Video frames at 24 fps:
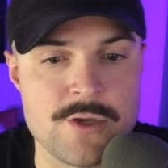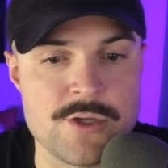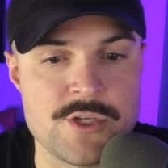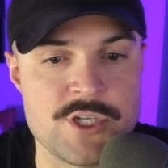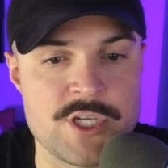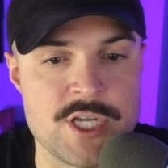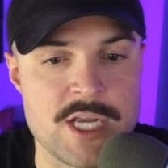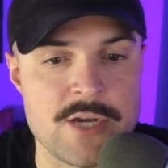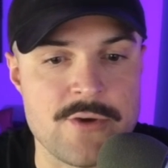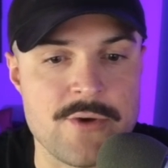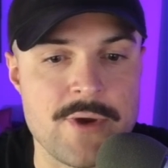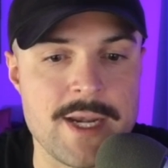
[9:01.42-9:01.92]

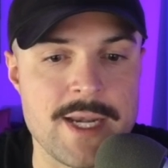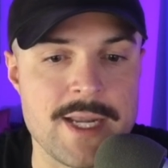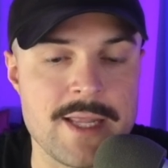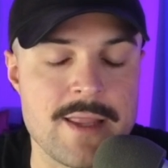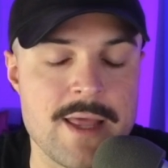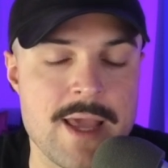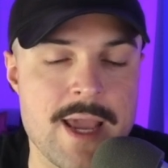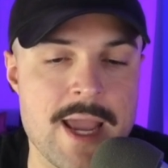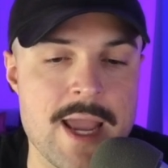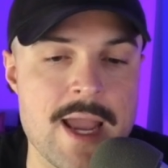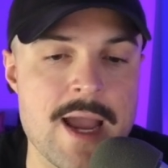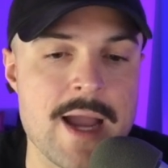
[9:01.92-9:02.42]
generating
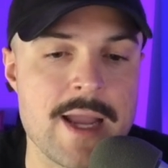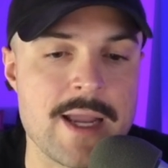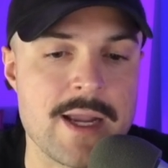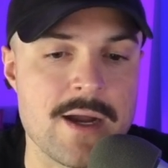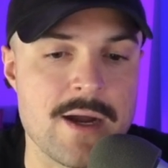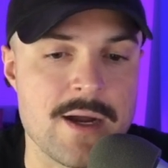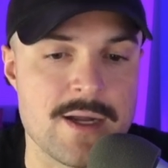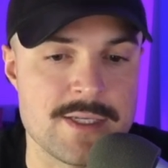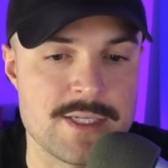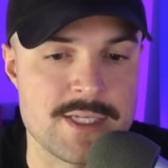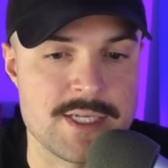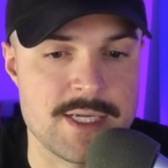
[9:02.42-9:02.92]
the AI
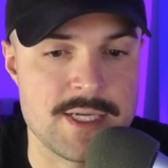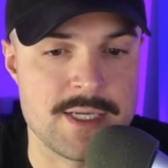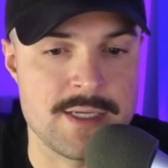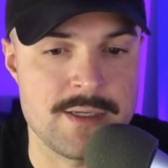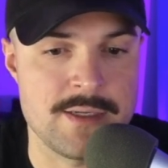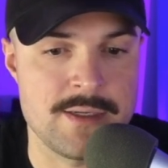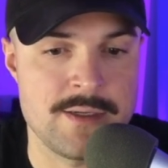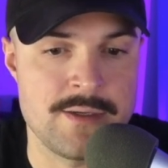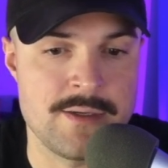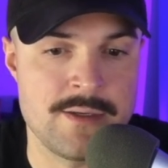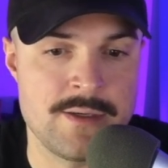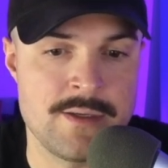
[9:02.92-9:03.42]
content,
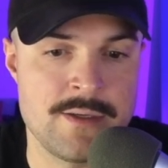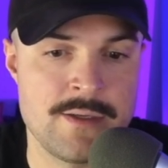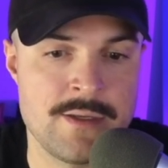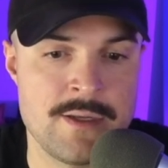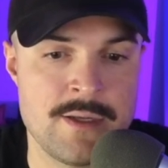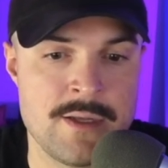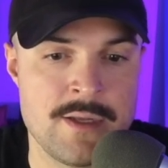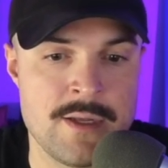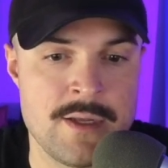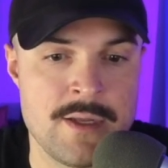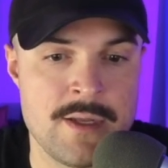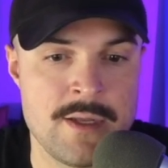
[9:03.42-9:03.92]

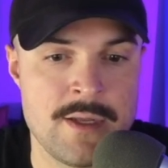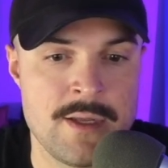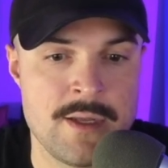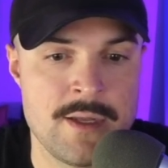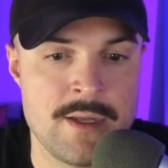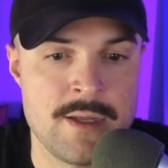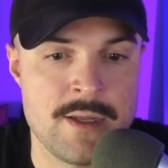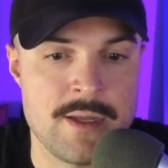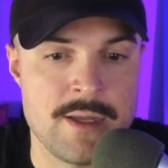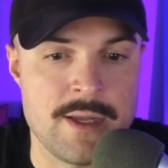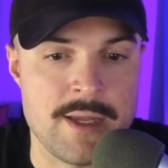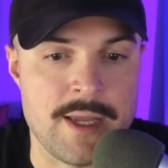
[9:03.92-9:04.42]

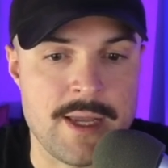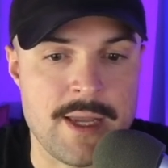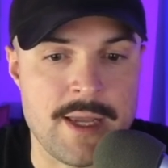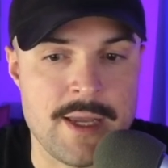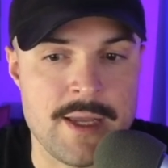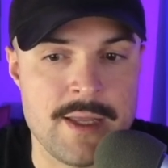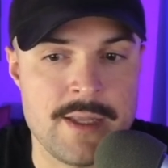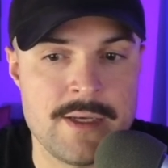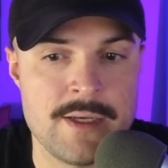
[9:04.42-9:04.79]
and